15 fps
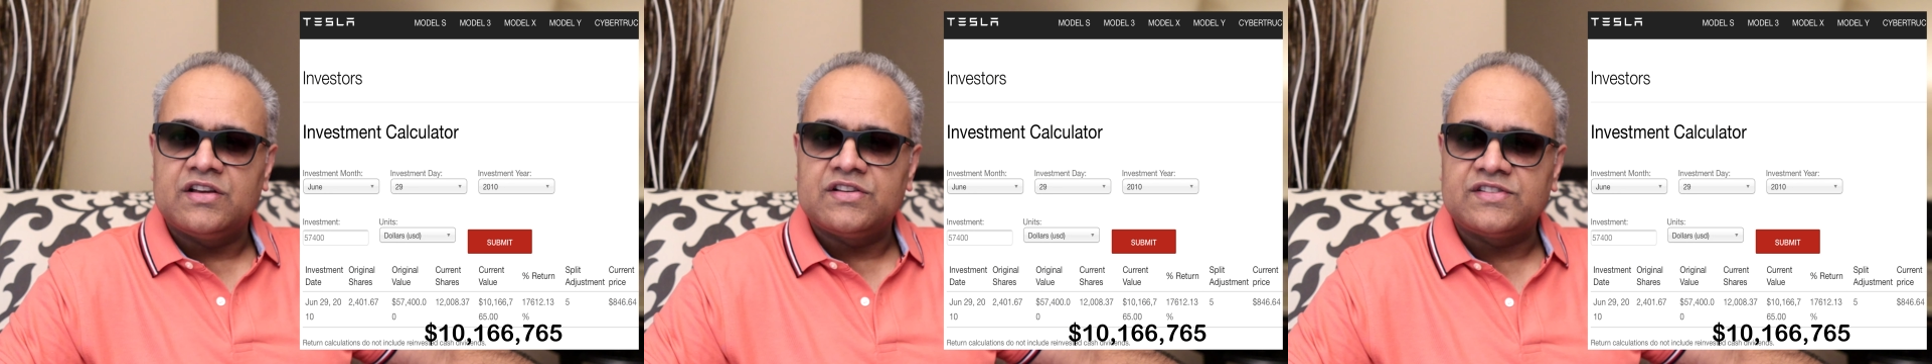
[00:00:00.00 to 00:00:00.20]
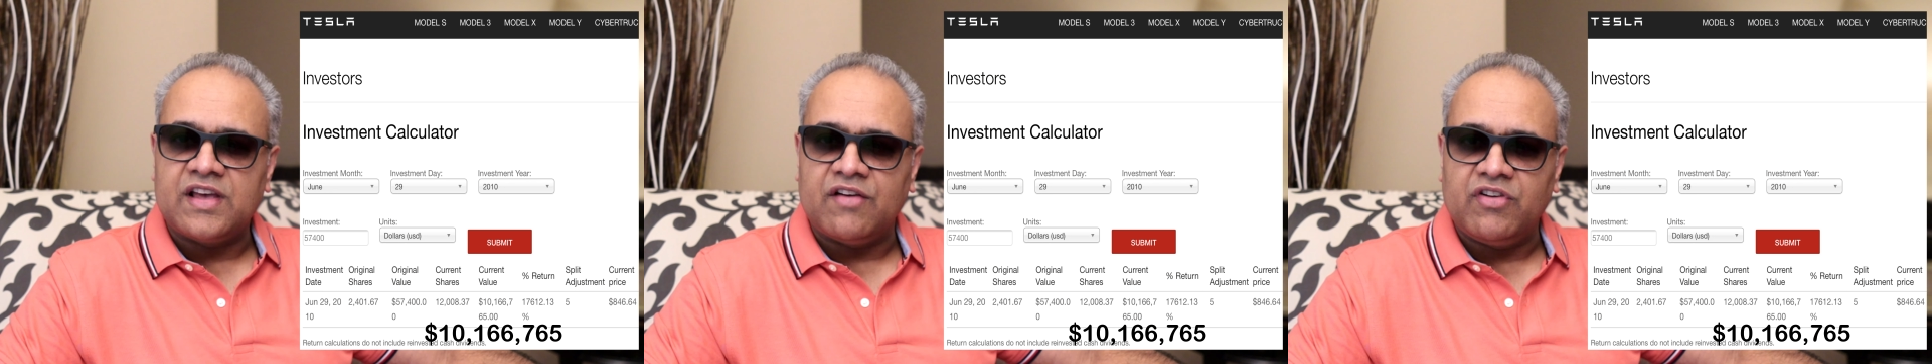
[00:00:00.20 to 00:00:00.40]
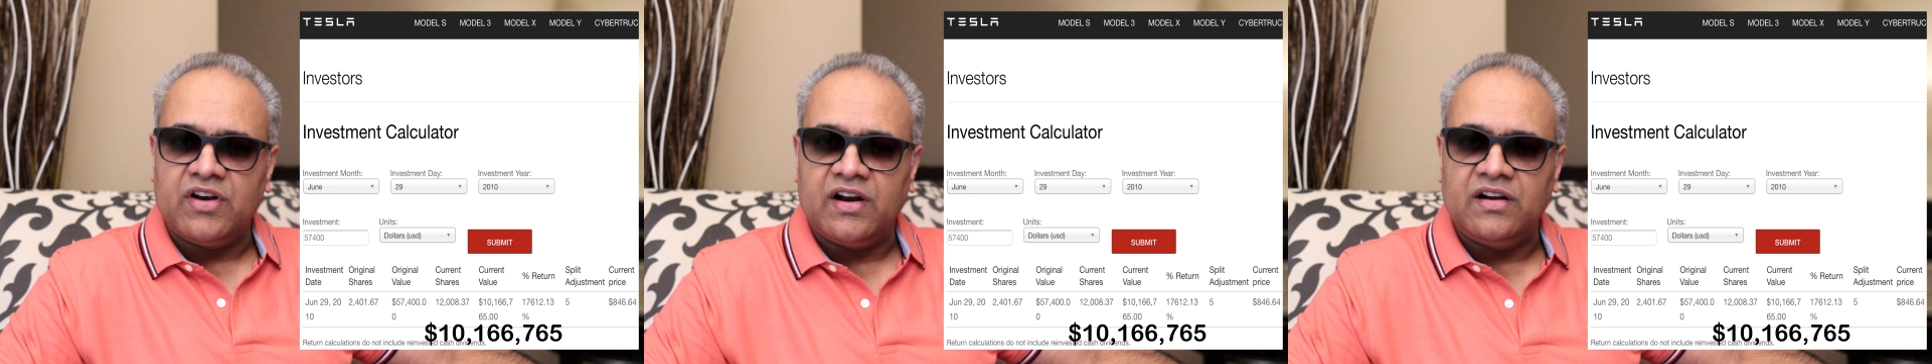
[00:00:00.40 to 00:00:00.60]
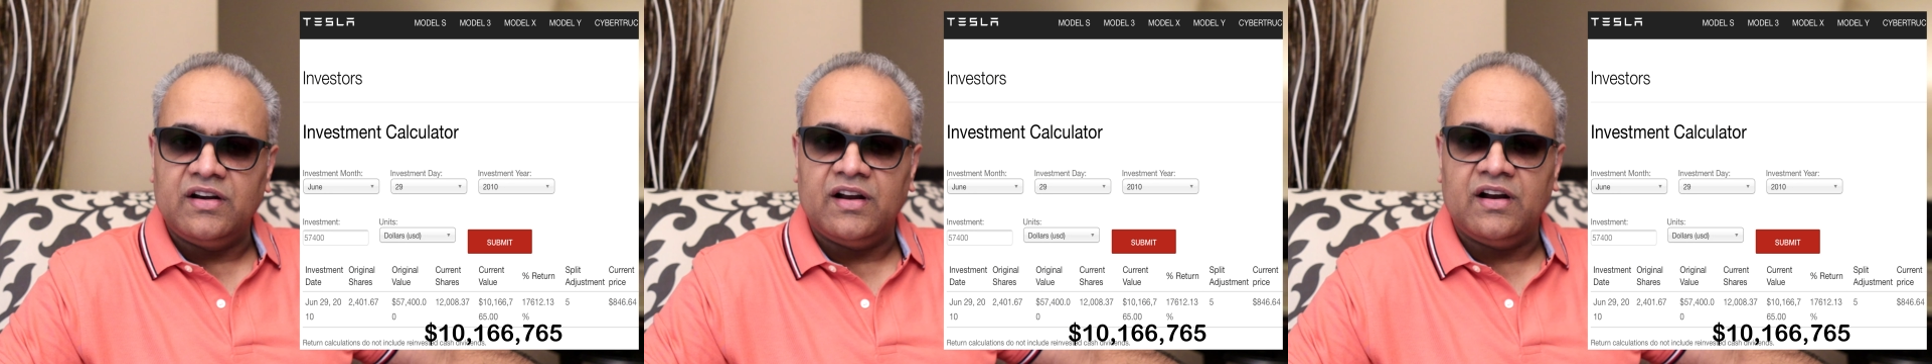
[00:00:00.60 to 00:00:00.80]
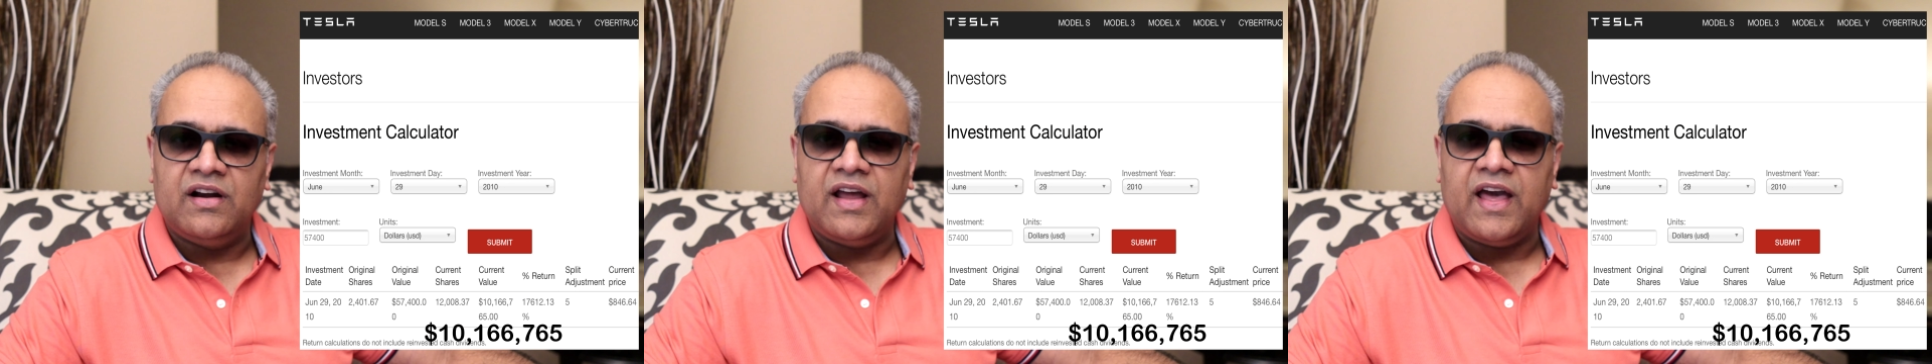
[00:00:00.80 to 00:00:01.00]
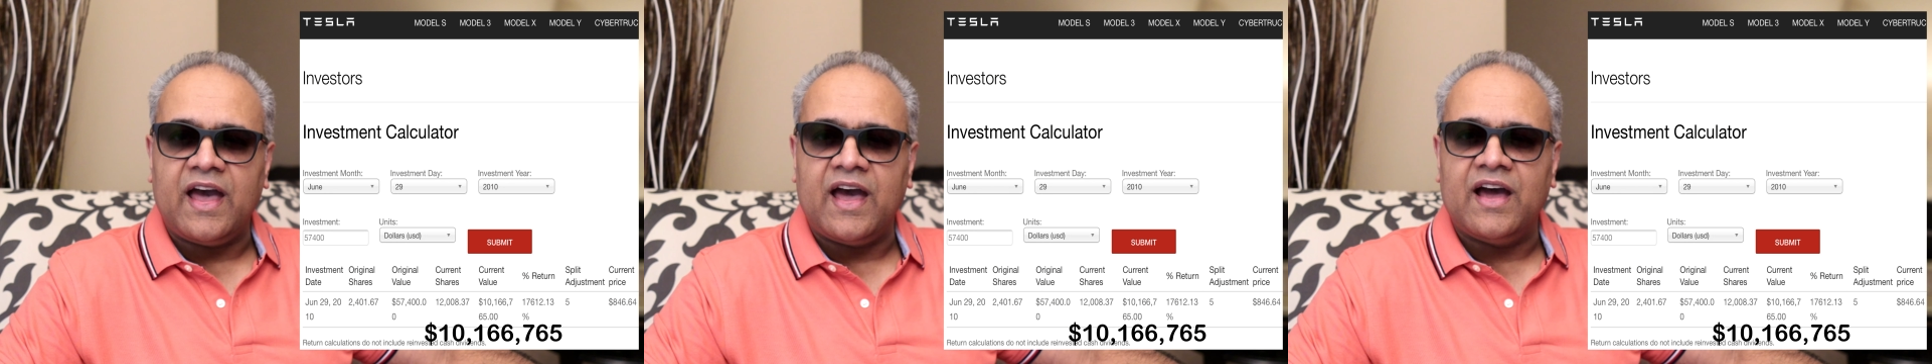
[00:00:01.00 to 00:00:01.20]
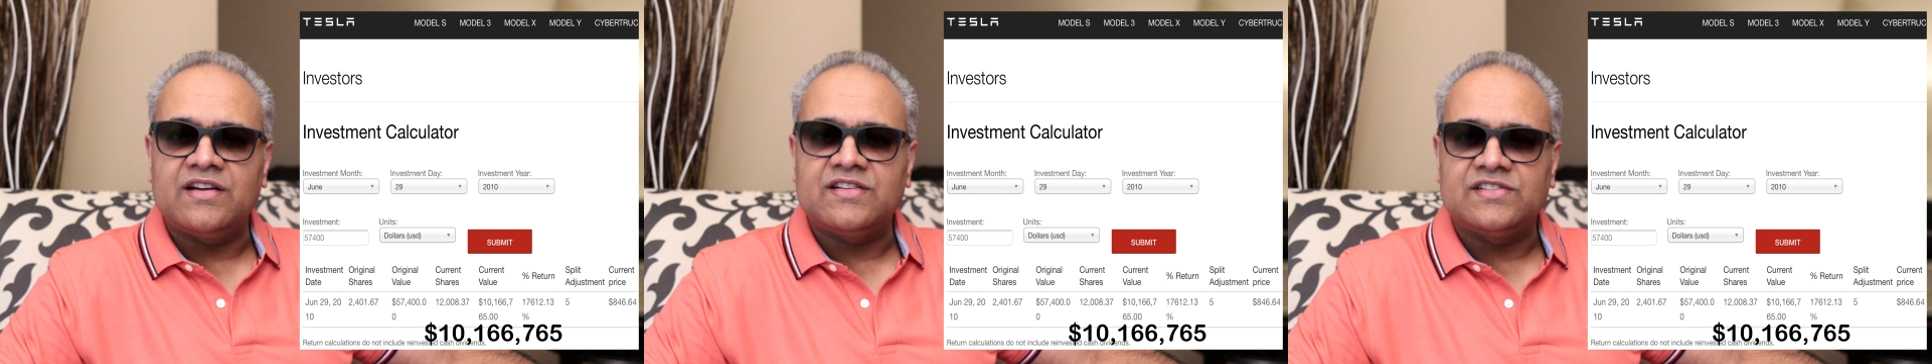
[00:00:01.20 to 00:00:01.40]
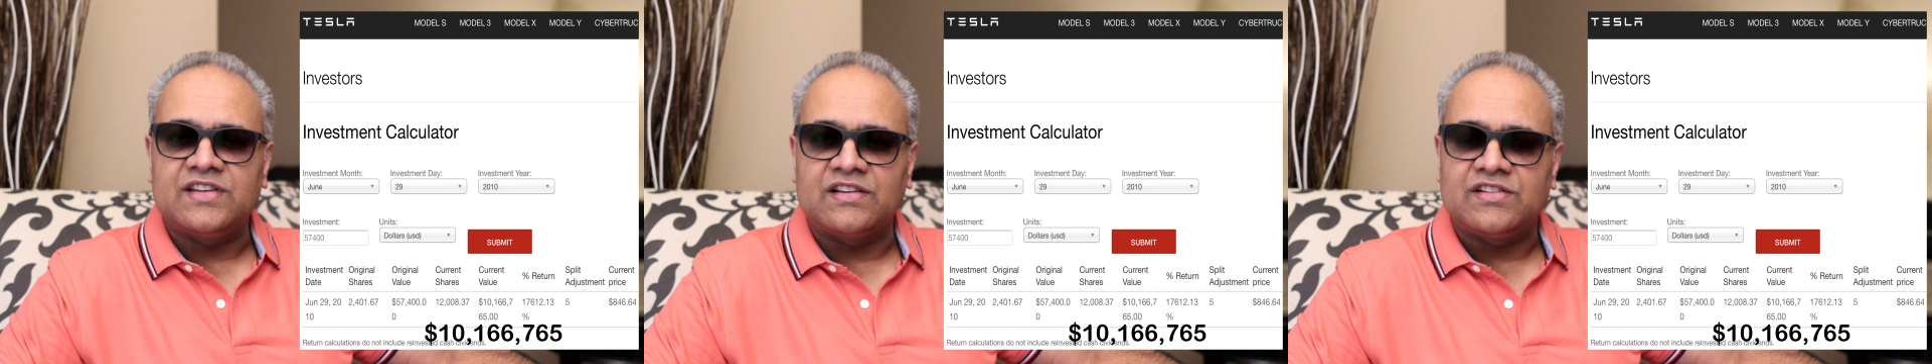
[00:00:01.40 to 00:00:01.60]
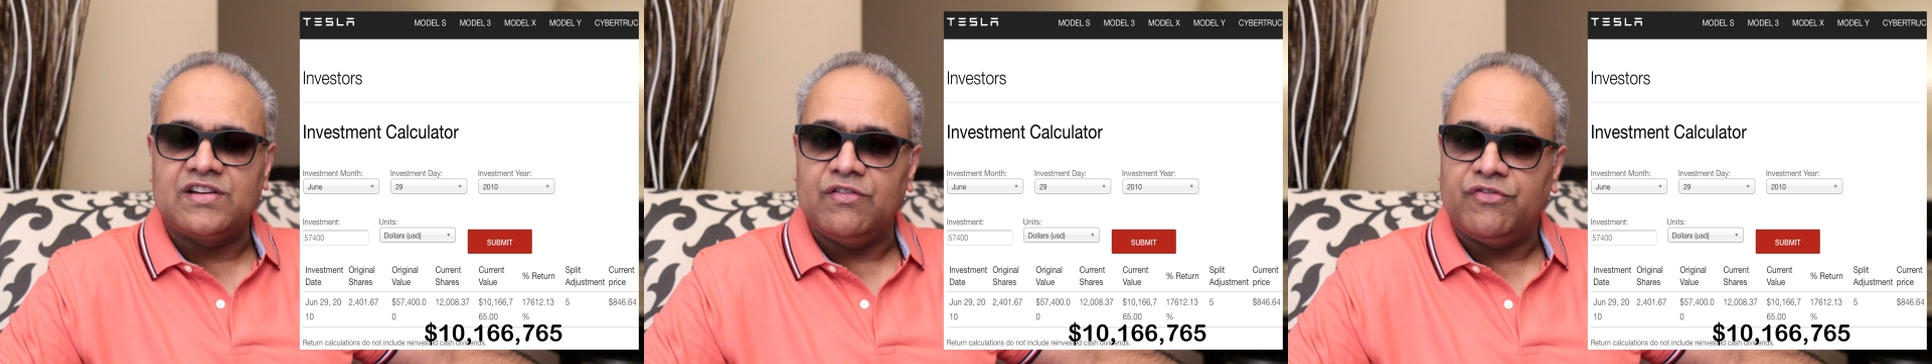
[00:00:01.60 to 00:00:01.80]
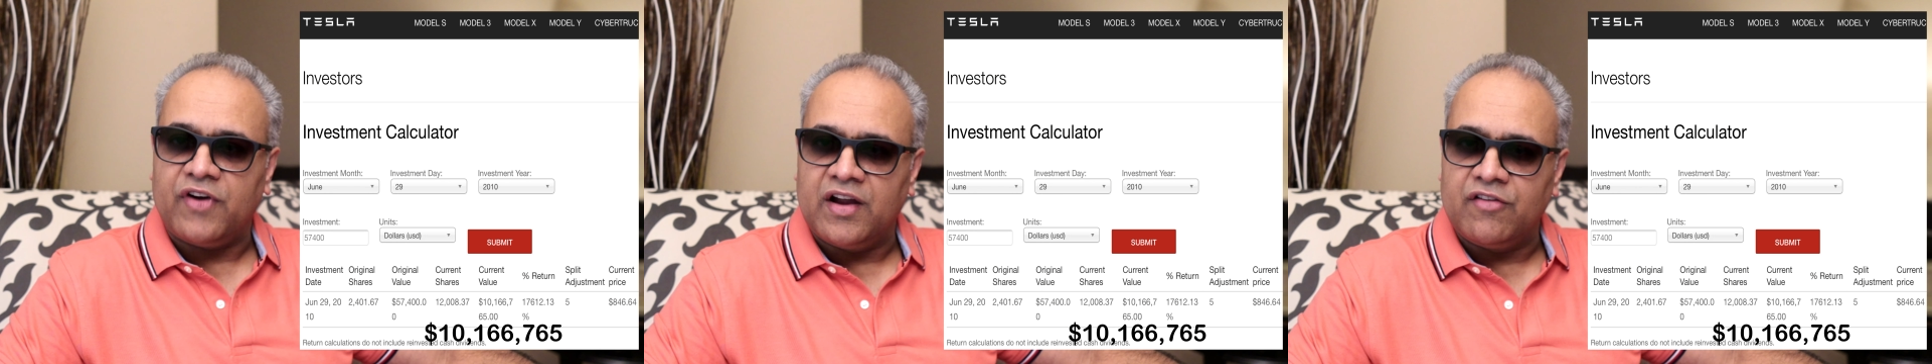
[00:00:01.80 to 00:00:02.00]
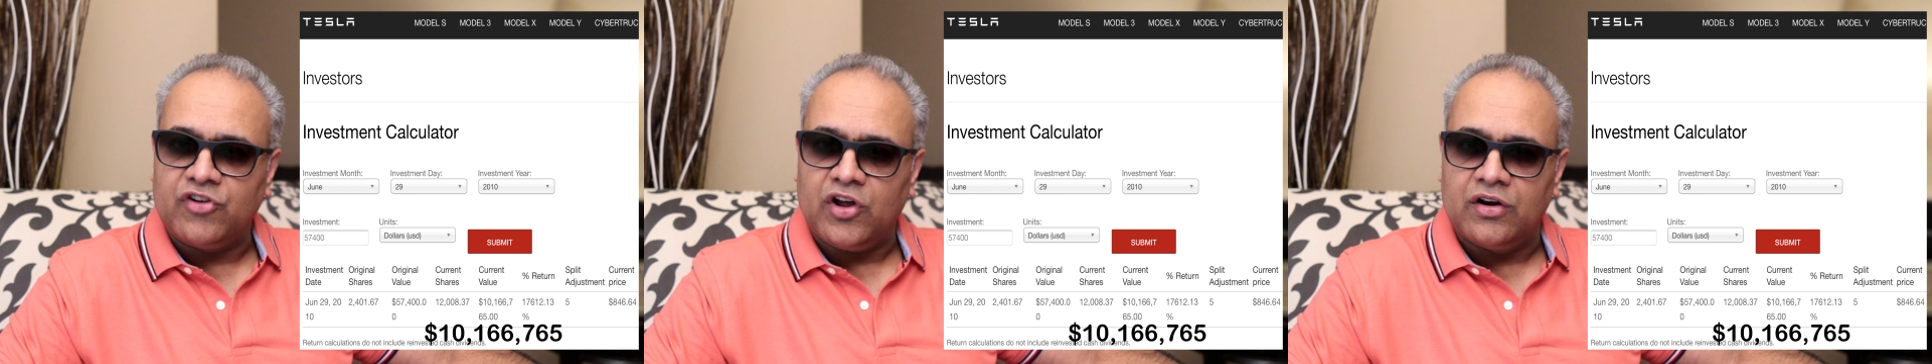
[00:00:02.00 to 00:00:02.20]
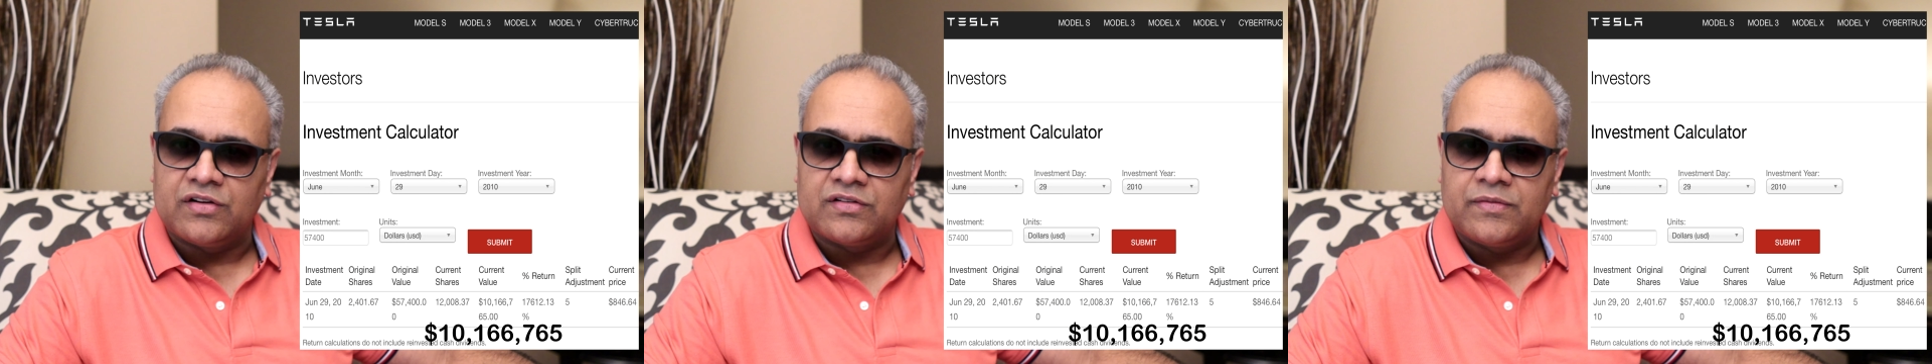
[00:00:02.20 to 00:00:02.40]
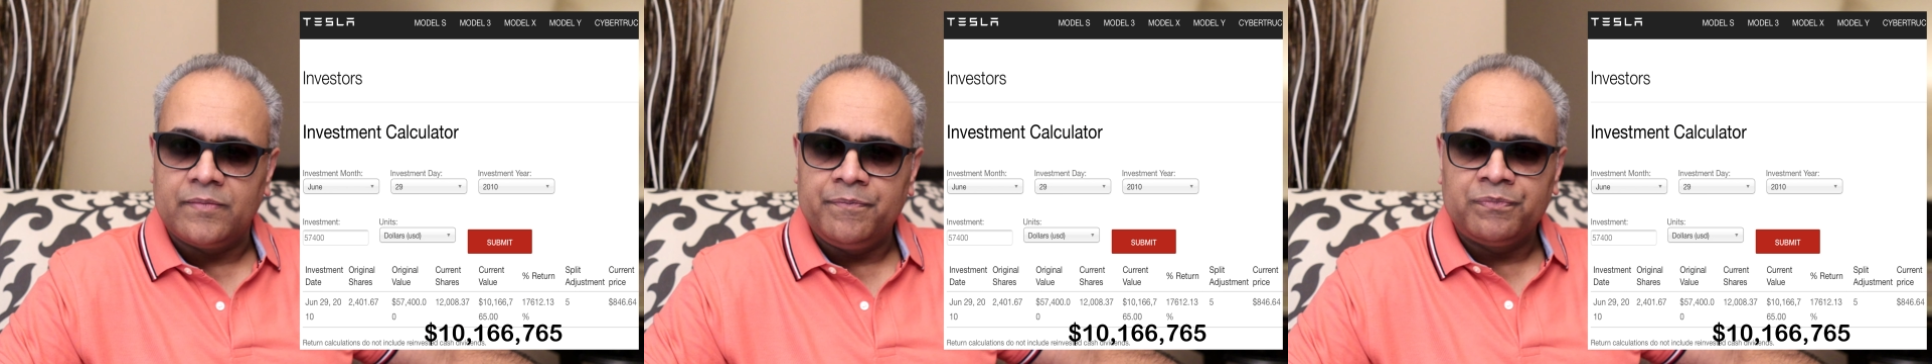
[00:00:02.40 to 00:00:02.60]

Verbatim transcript: seven hundred sixty-five dollars.